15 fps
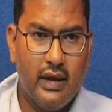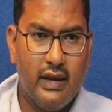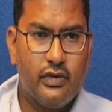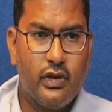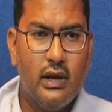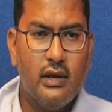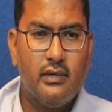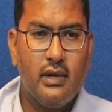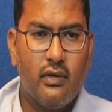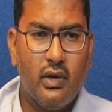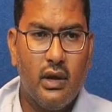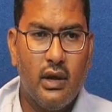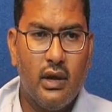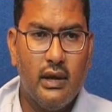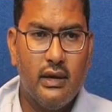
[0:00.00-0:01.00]
SQL
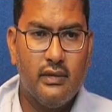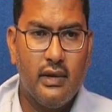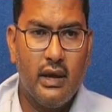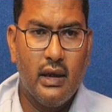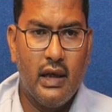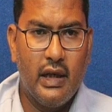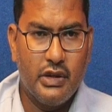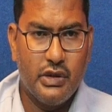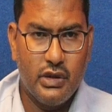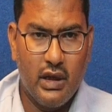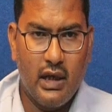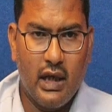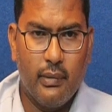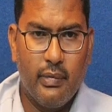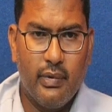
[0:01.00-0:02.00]
Server is a relational
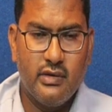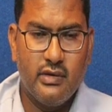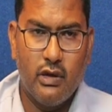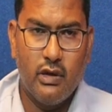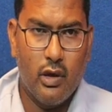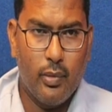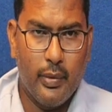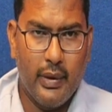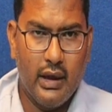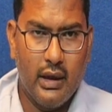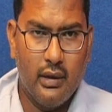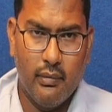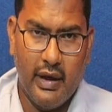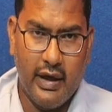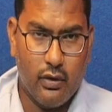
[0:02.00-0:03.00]
database developed by
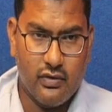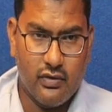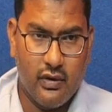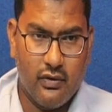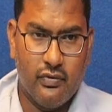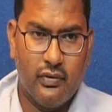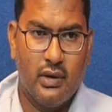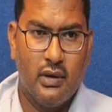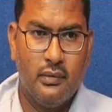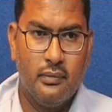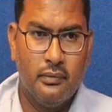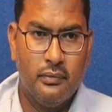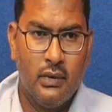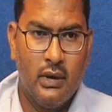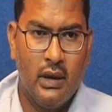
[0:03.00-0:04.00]
Microsoft,
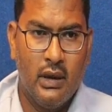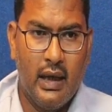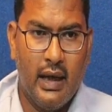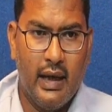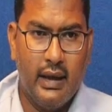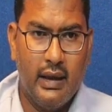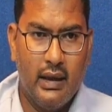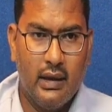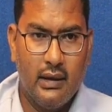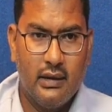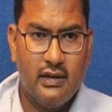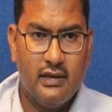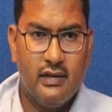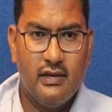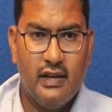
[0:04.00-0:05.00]
and
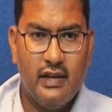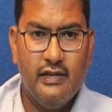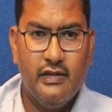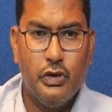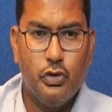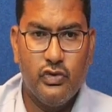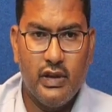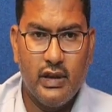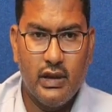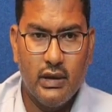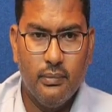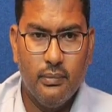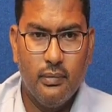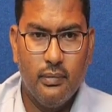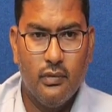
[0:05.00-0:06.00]
this is easy to set up,
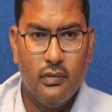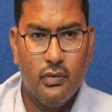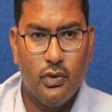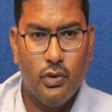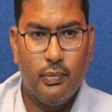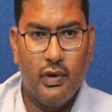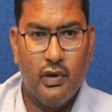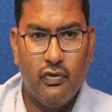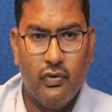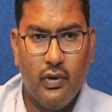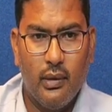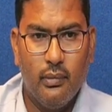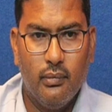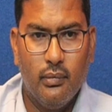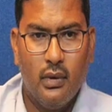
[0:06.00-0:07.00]
to
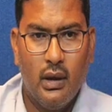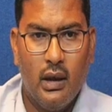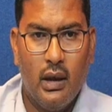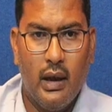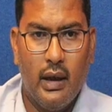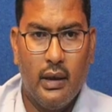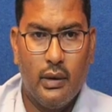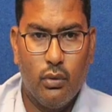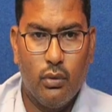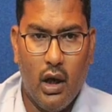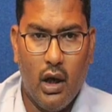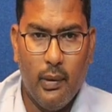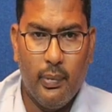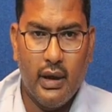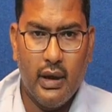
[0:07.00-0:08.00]
perform, and to
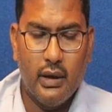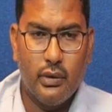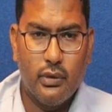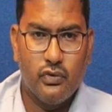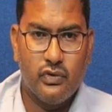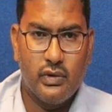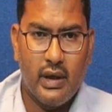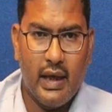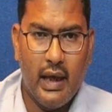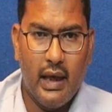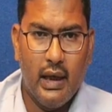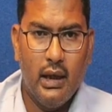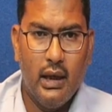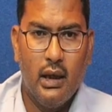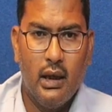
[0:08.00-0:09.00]
operate, to
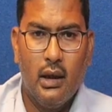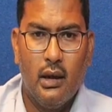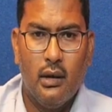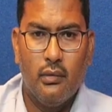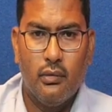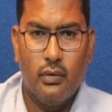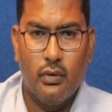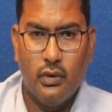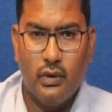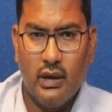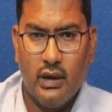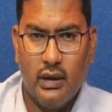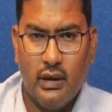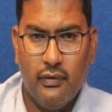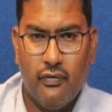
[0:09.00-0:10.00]
scale to the
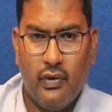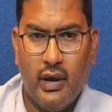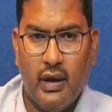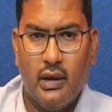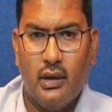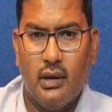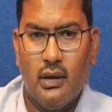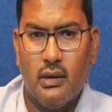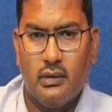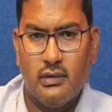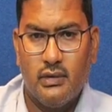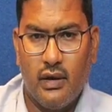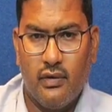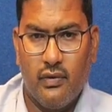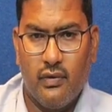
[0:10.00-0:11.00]
different
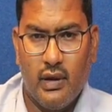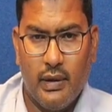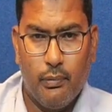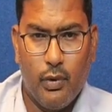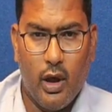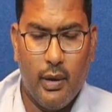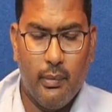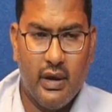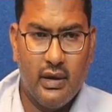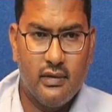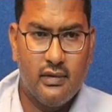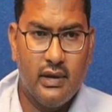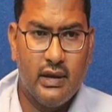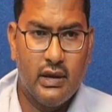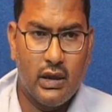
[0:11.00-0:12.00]
server deployments
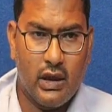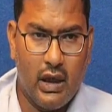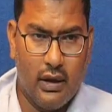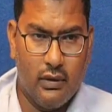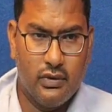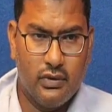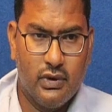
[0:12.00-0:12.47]
in the cloud.